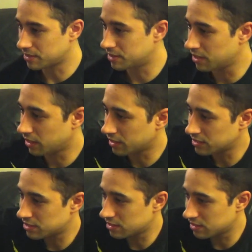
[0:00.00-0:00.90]
still
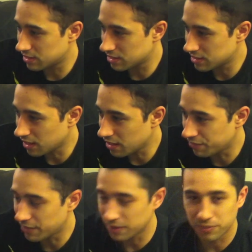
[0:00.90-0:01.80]
it's a lot of
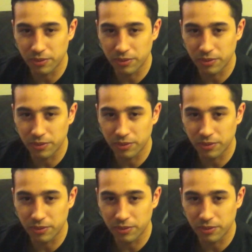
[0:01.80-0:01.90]
fun.